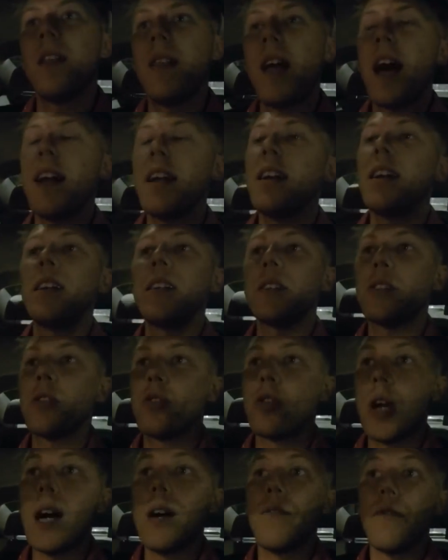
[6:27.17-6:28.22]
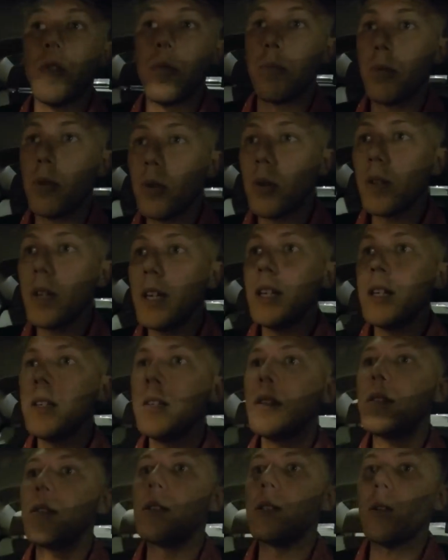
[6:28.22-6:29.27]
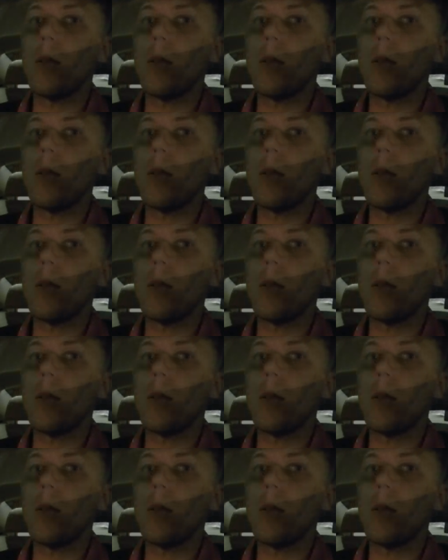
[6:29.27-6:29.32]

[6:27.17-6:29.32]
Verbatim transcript: That is to drive from Brooklyn